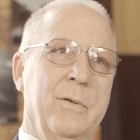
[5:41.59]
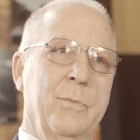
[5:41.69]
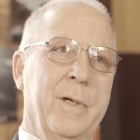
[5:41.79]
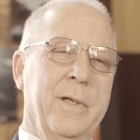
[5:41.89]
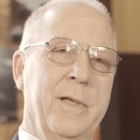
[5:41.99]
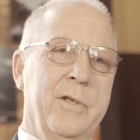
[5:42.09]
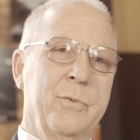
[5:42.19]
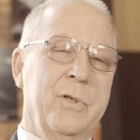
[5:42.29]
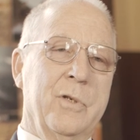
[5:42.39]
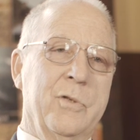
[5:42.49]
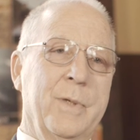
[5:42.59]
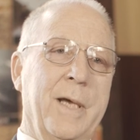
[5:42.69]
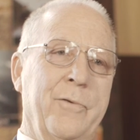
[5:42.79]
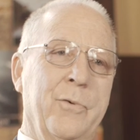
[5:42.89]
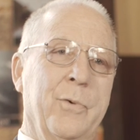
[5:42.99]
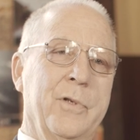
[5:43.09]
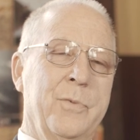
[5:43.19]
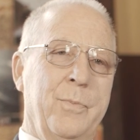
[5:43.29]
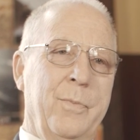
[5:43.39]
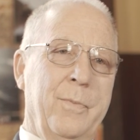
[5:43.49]
one of the things we do is we go through all this
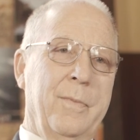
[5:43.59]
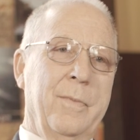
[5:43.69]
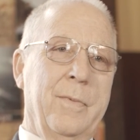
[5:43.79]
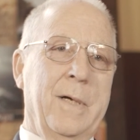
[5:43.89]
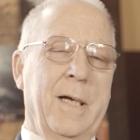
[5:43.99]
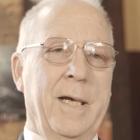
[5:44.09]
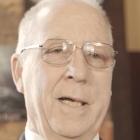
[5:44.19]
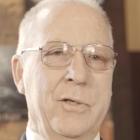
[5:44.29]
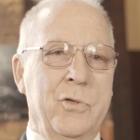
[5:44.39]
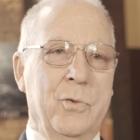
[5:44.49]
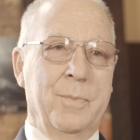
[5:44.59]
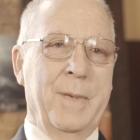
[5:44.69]
and